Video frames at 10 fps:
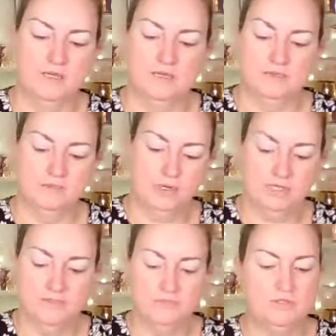the brush
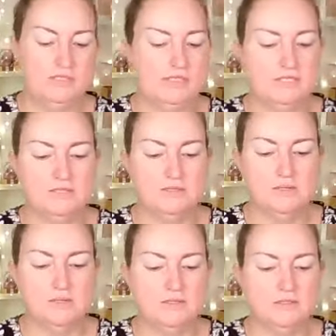I'm using is,
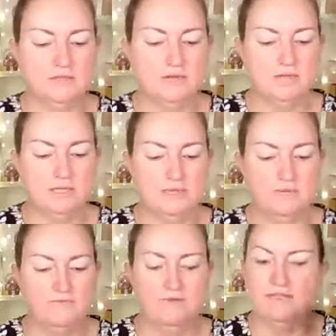it's called Liquid
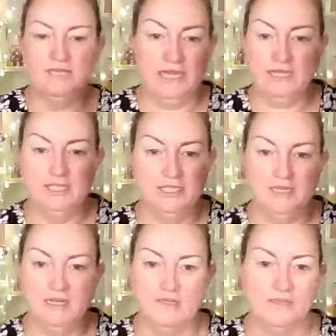Foundation.
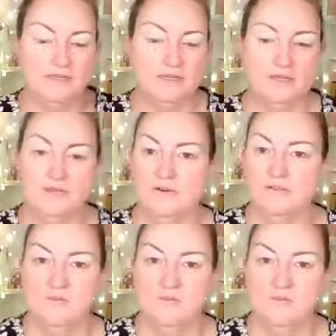I think I got it off